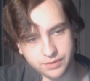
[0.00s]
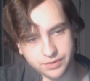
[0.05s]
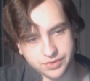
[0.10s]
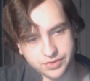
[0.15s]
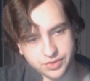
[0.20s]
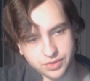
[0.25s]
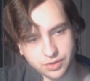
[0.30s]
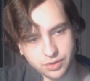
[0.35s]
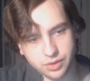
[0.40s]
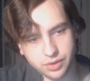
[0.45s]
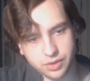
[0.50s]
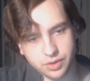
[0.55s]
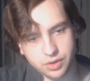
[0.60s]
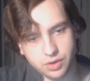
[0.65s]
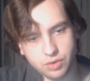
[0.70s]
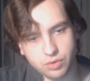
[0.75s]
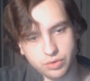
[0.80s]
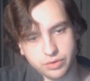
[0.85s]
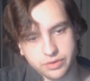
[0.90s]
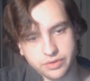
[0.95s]
obviously you're going
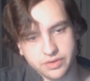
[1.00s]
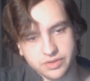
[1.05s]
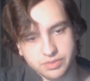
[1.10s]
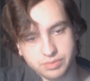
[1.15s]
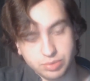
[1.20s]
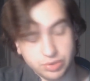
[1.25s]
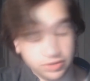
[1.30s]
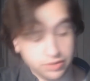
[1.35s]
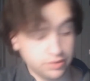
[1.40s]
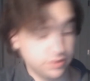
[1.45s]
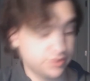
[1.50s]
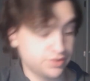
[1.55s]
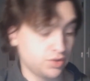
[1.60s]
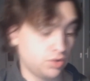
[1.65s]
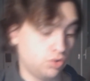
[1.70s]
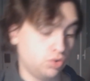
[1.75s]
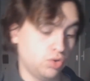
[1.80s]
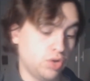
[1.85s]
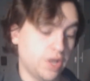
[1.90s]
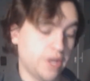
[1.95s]
to go with this. But there is
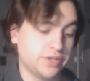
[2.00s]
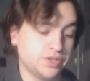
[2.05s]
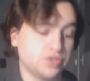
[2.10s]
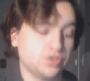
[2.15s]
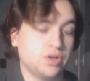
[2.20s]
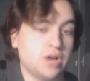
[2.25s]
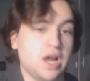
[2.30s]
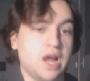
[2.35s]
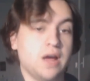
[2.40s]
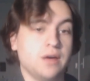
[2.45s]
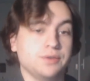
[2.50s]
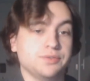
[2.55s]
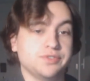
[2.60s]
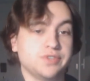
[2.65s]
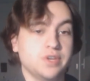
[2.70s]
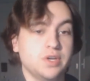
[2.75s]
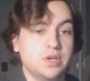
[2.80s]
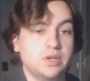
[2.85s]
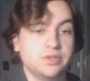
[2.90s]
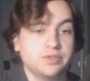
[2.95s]
a whole extra
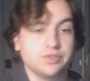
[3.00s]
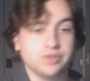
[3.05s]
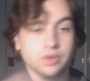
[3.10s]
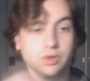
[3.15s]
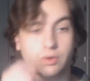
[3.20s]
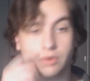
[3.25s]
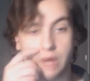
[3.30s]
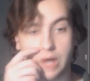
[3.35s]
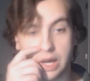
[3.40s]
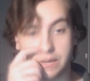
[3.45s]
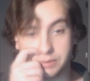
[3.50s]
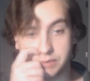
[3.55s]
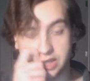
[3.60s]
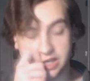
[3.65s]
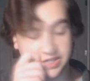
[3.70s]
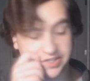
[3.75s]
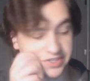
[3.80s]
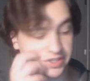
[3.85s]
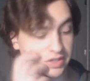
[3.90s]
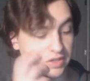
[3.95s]
ounce. So, I'm
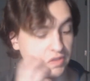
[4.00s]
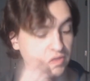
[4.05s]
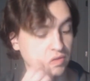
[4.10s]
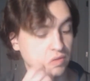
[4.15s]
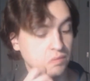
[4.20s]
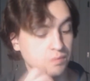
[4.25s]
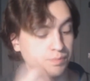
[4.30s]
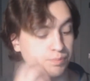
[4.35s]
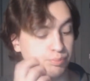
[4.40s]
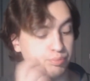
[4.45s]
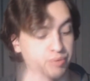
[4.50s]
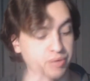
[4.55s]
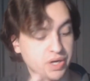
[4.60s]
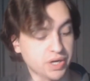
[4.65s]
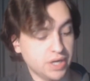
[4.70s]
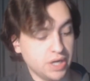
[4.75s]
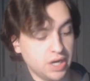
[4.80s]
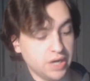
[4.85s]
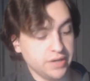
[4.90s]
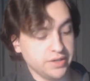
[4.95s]
guessing
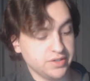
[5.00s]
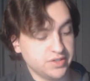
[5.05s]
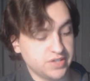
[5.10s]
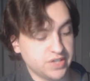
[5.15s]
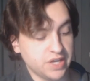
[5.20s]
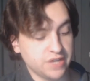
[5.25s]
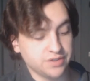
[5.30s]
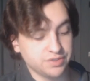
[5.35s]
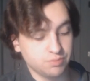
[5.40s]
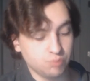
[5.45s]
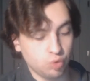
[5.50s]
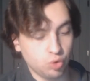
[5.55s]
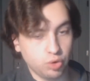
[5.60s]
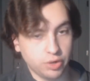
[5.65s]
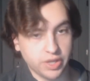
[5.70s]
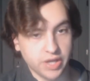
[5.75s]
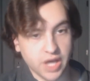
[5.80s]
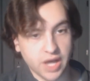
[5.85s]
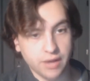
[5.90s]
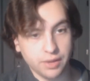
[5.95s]
Bud Ice has
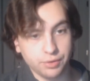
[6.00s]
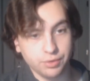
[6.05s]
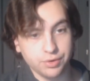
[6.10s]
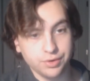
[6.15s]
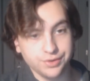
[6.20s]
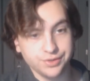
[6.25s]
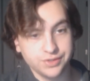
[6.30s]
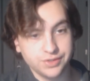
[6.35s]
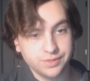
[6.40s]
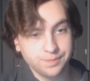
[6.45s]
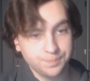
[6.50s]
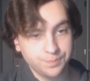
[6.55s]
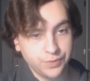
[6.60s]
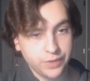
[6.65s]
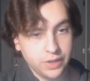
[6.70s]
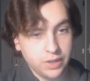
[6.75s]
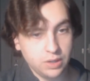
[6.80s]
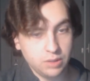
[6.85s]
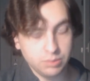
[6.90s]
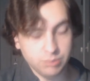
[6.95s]
more calories
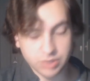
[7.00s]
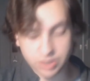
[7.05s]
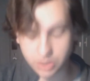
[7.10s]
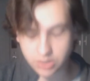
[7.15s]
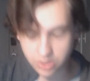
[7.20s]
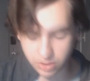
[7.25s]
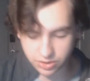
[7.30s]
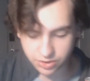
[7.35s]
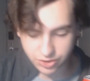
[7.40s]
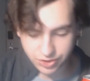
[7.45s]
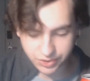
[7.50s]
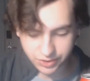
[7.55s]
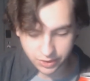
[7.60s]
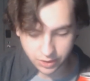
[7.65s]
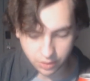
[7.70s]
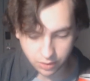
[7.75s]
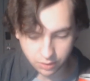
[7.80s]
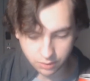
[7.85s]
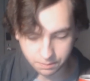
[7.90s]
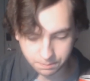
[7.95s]
because
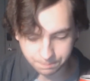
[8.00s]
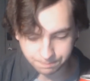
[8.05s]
